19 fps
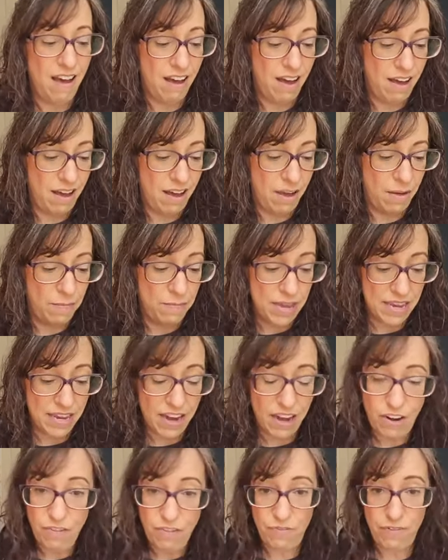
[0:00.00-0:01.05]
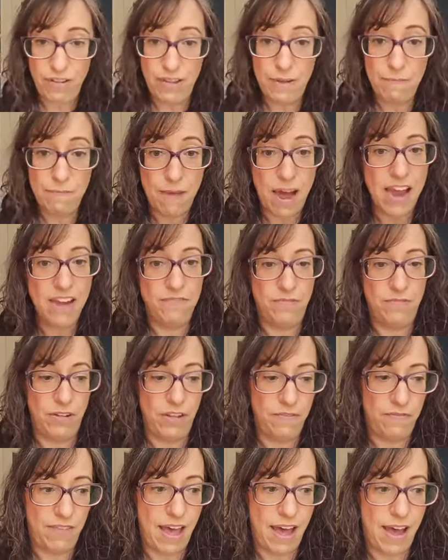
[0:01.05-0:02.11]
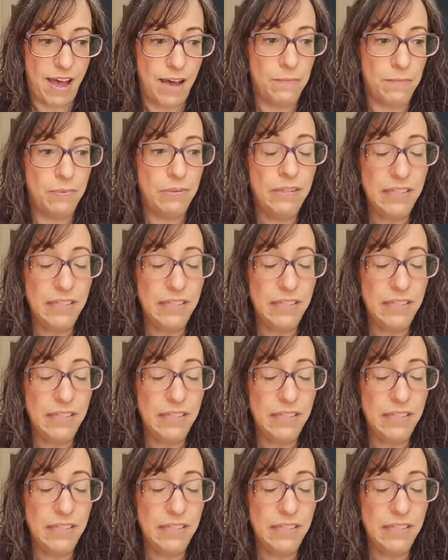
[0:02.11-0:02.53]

Uh, be careful and mindful of that.